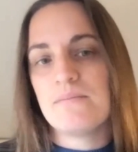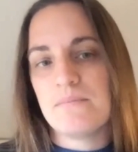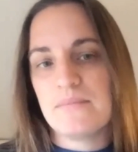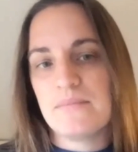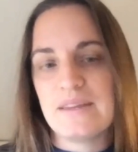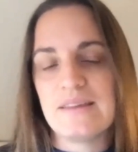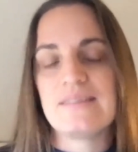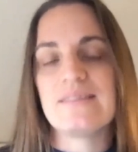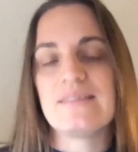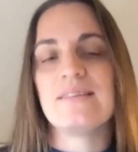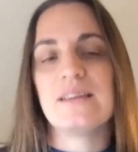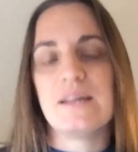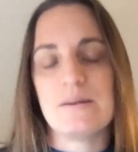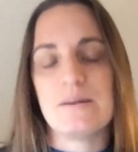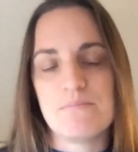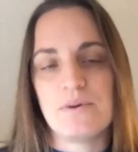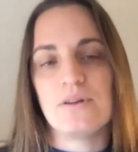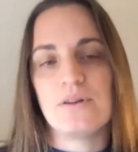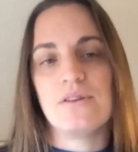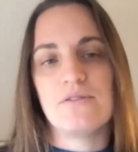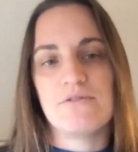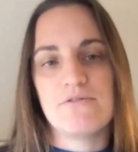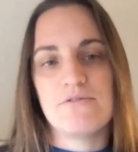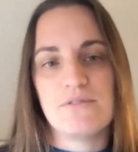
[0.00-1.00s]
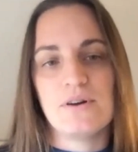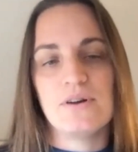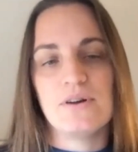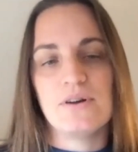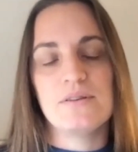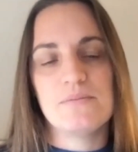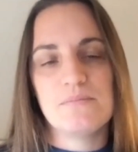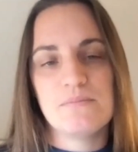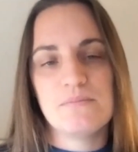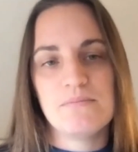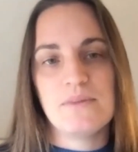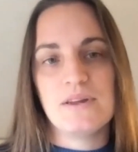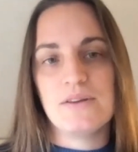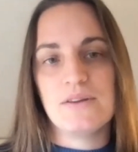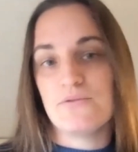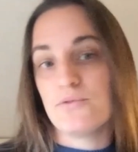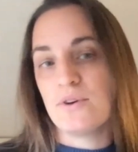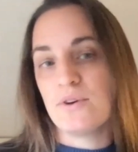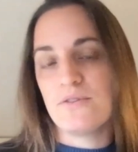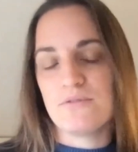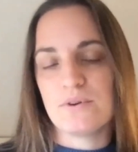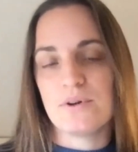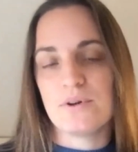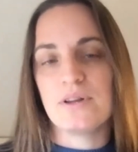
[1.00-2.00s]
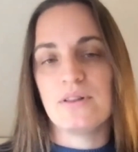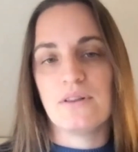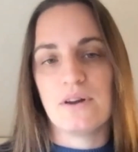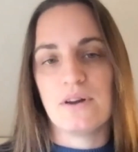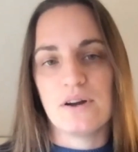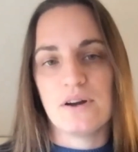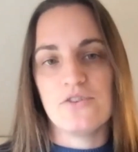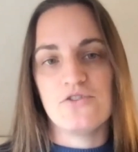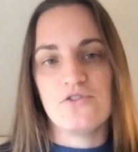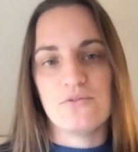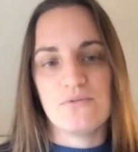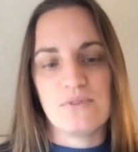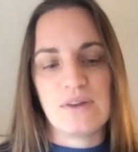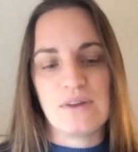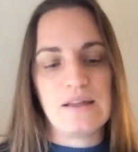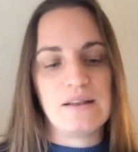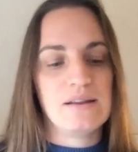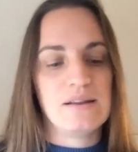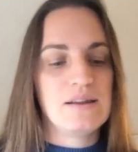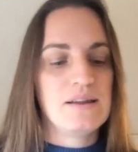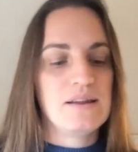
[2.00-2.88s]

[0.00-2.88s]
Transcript: the slip on the fault if we're a very large event.